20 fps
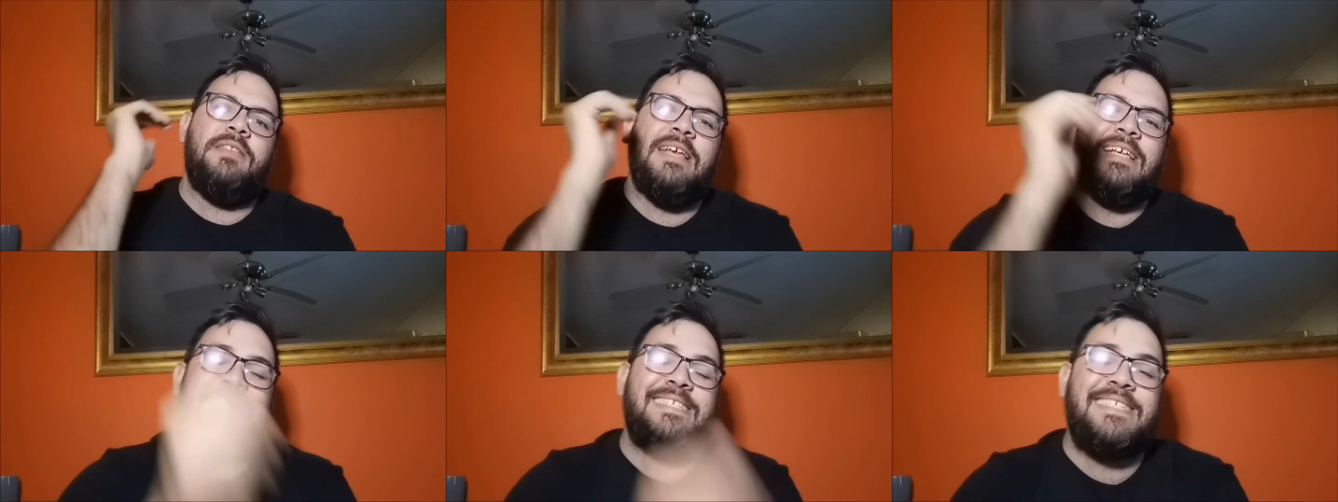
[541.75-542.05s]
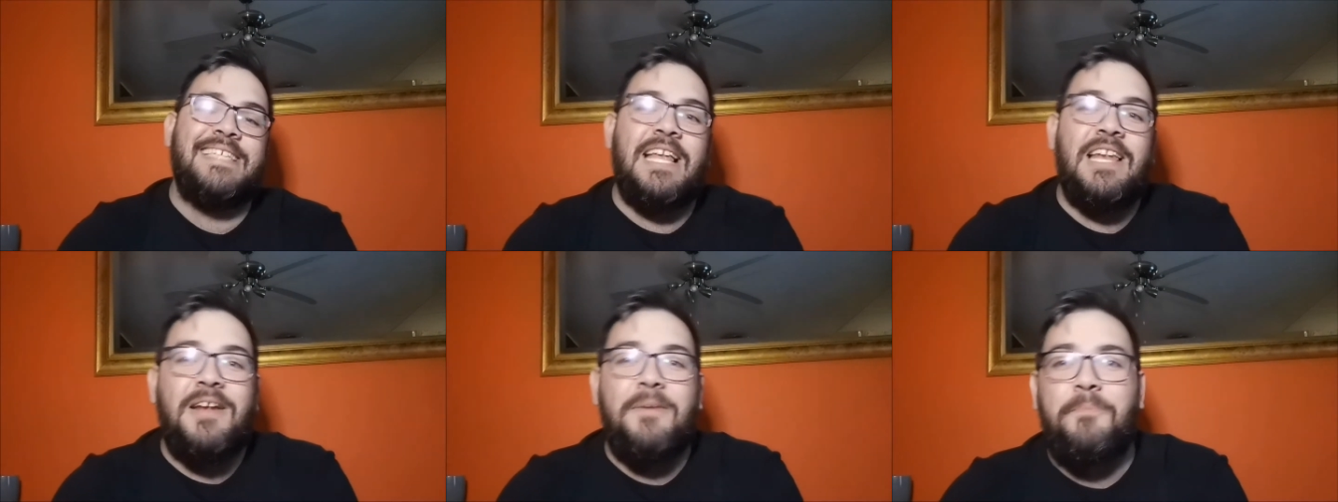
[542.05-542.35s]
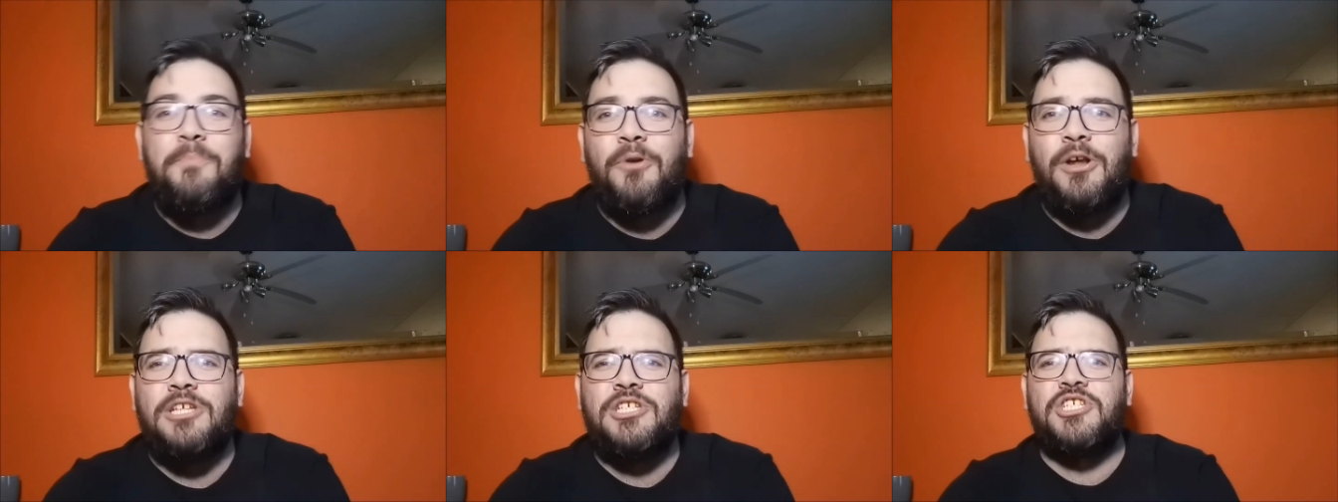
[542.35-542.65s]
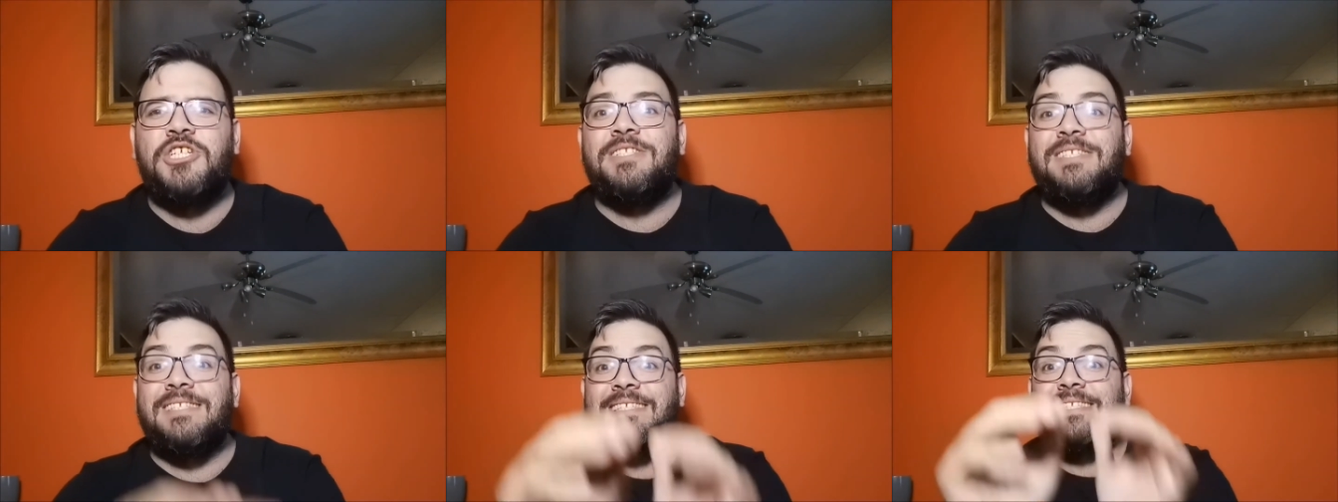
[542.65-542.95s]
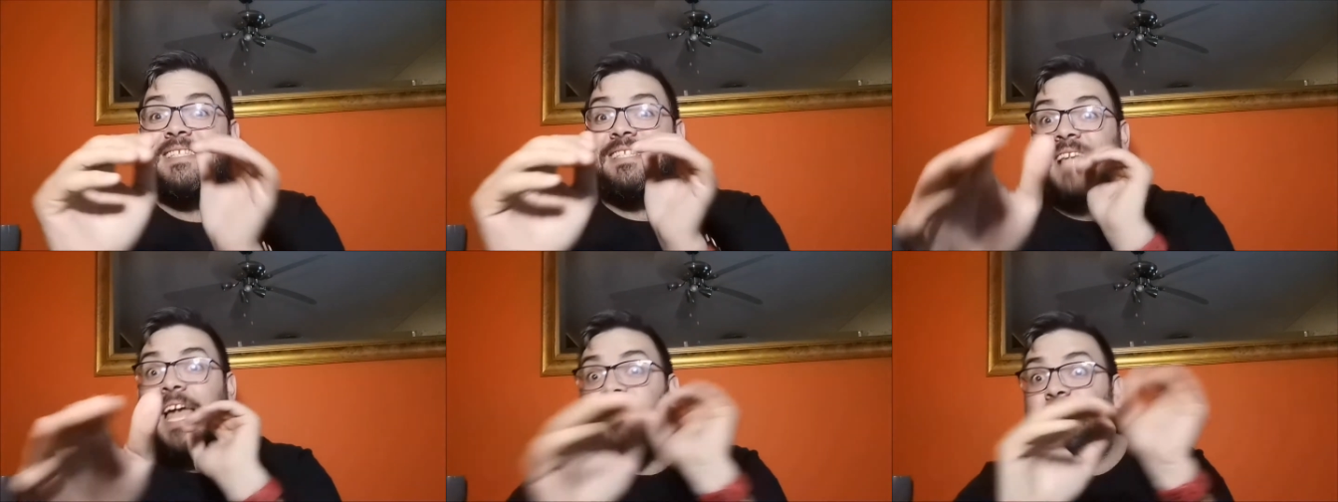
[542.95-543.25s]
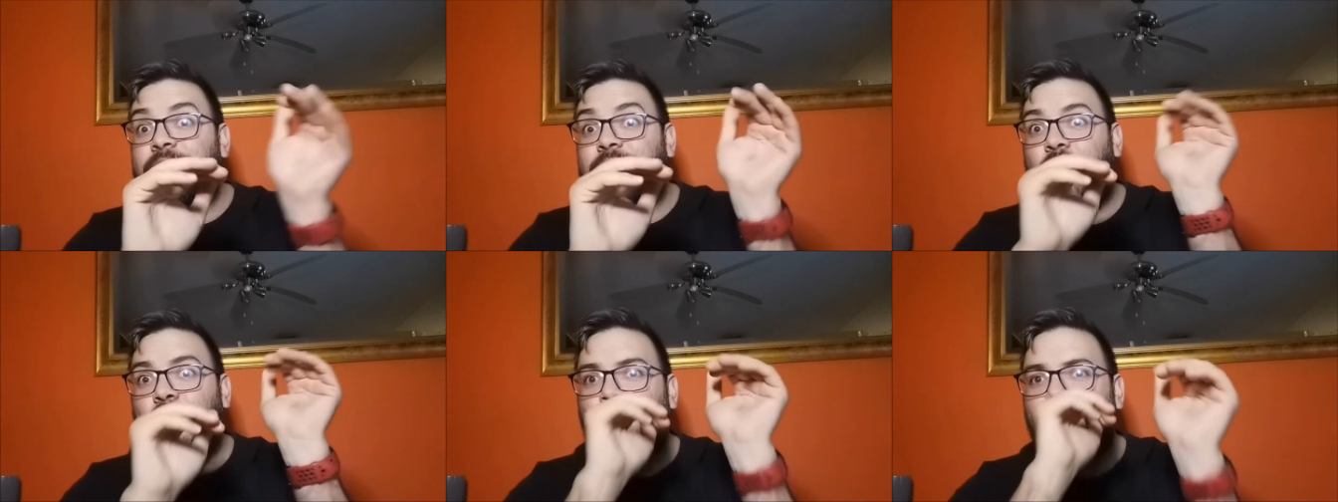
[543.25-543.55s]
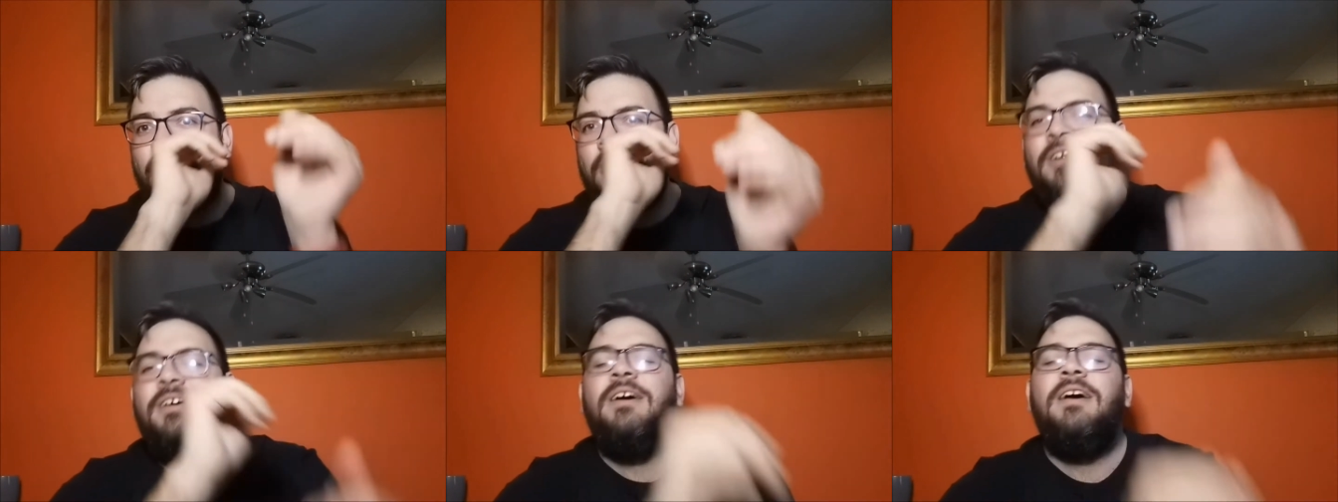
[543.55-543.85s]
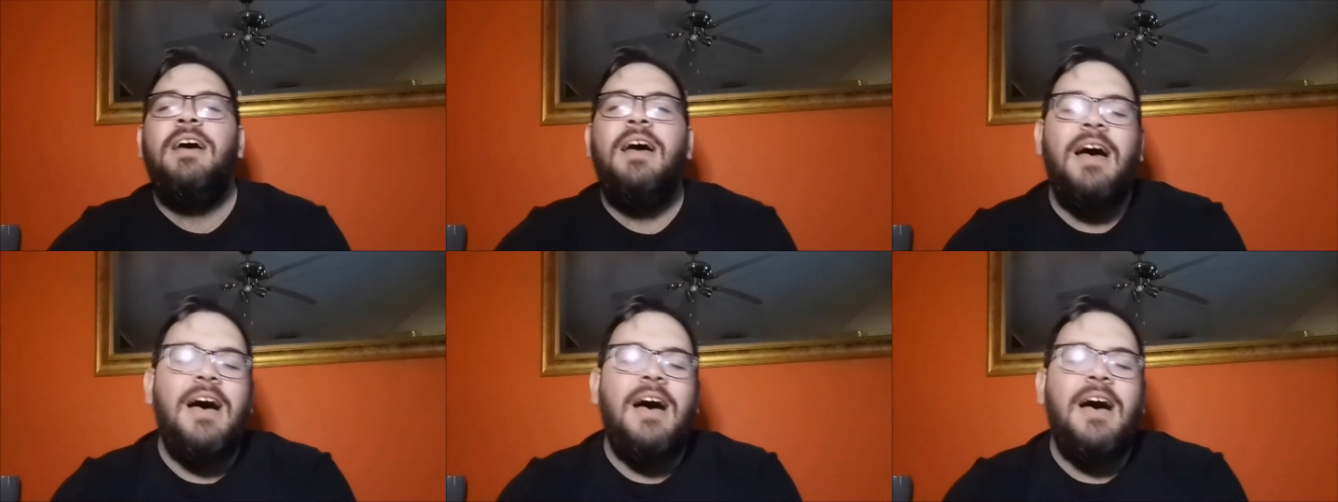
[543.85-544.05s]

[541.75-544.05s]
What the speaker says: their Celebration Cypher.